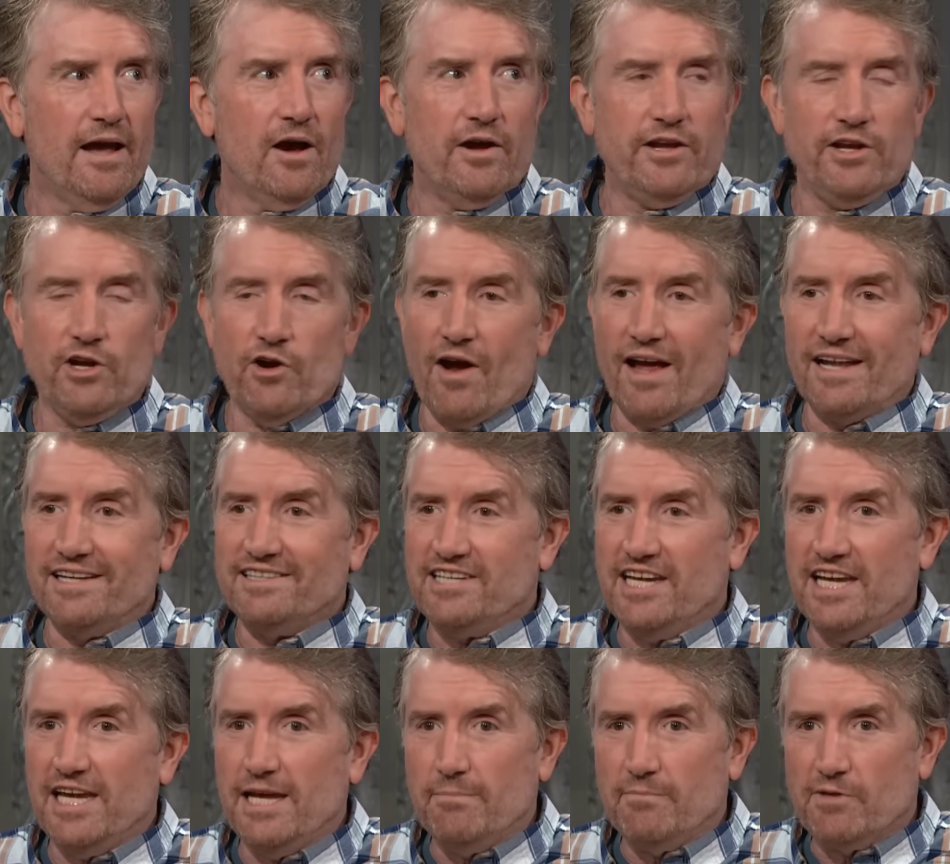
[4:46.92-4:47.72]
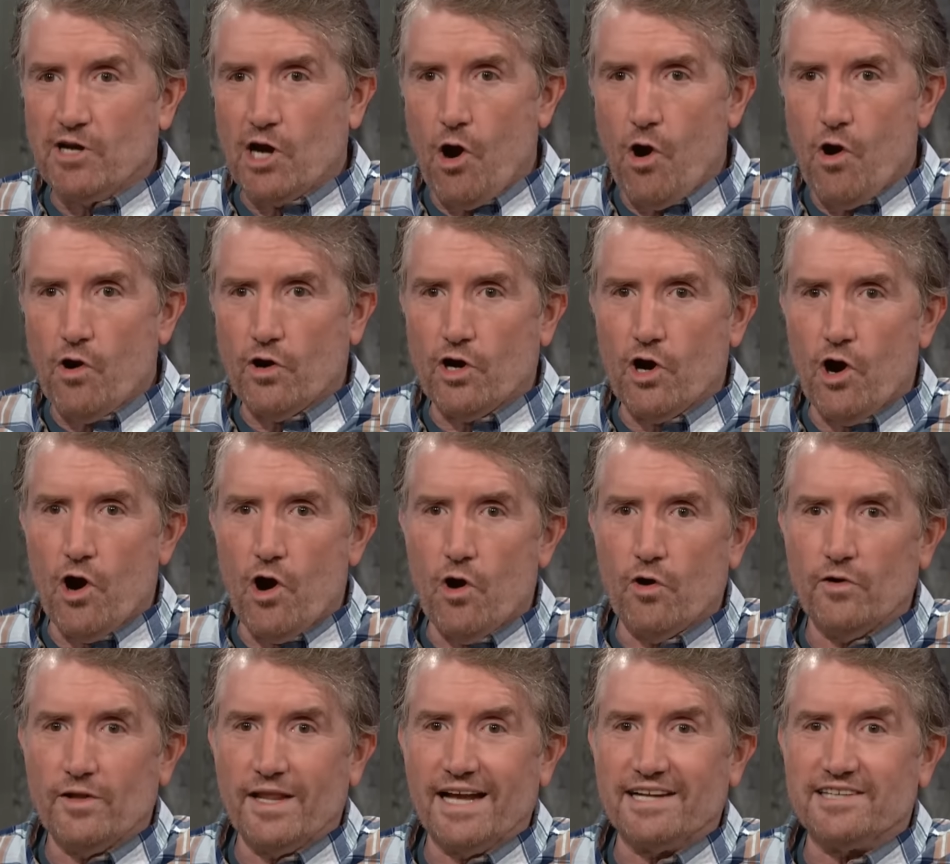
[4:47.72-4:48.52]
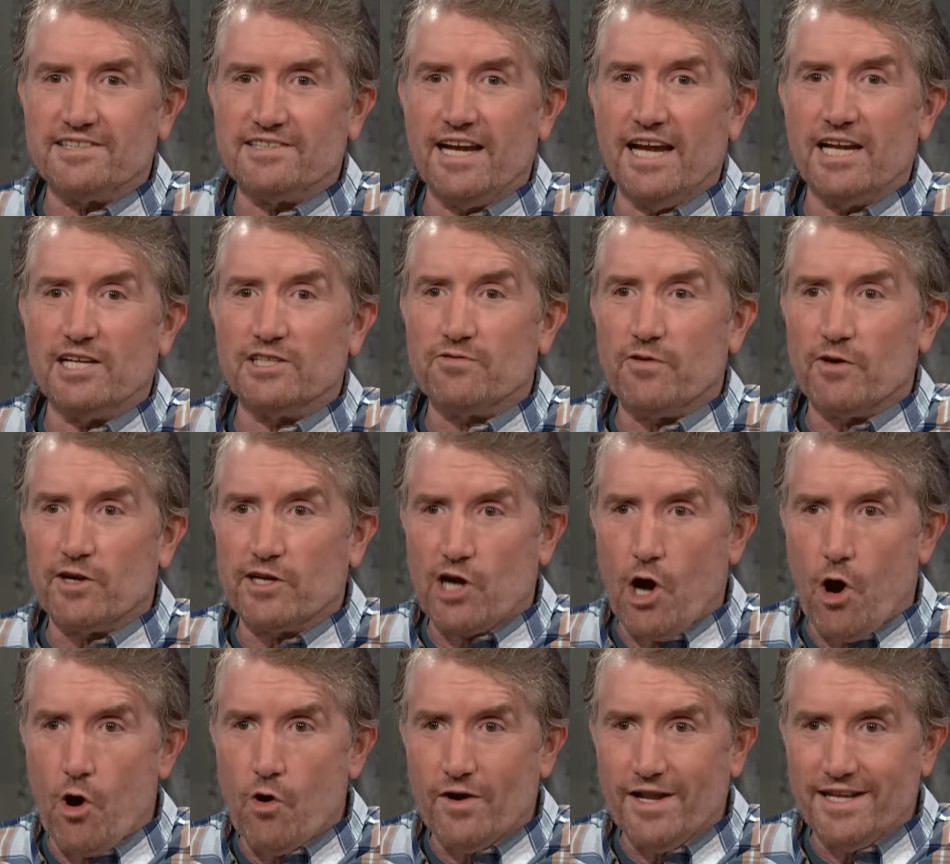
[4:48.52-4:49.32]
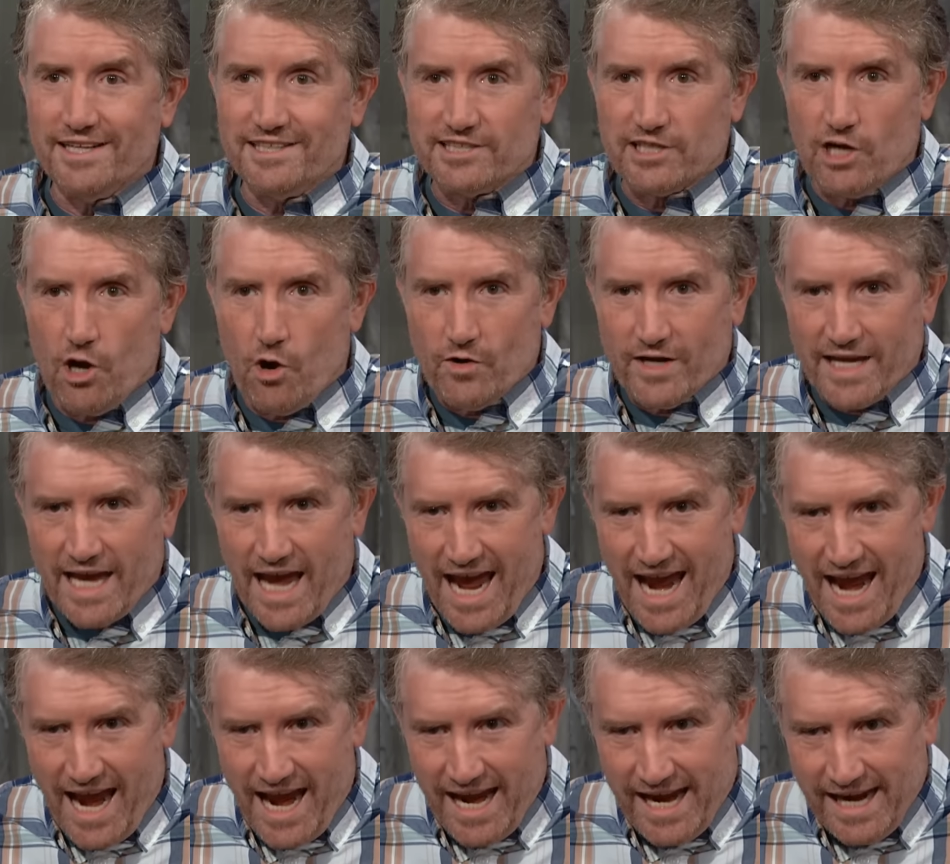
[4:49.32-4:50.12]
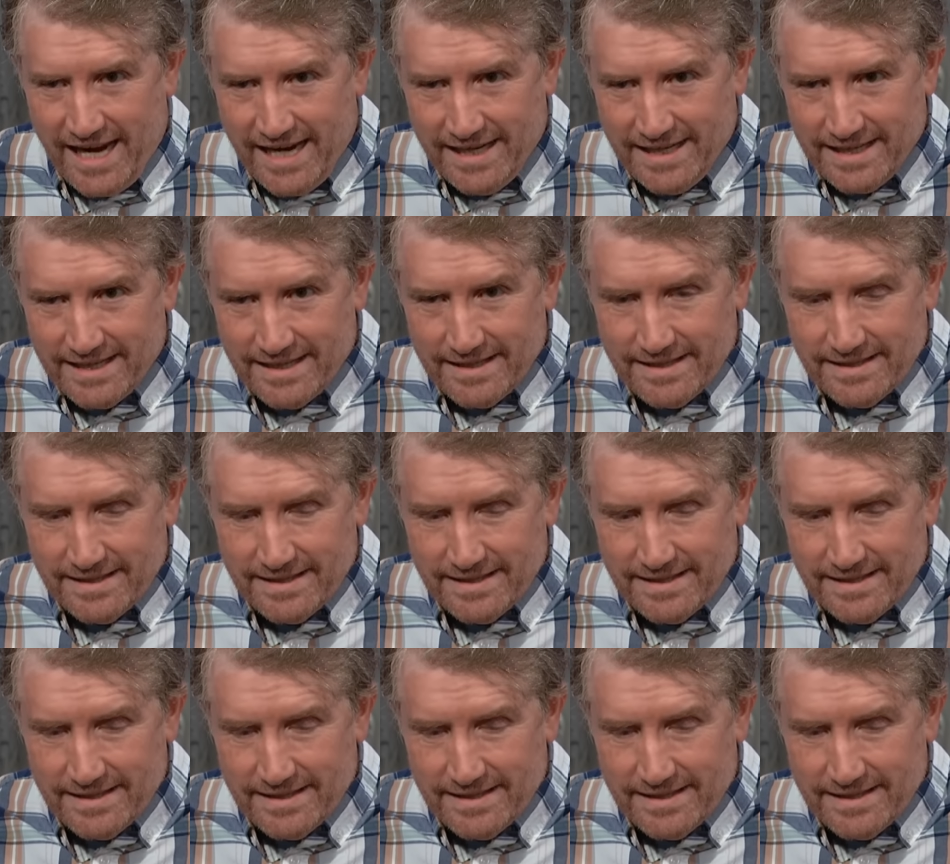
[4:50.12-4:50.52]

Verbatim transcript: you're on Team Coco. That stands for Conan's Cocaine.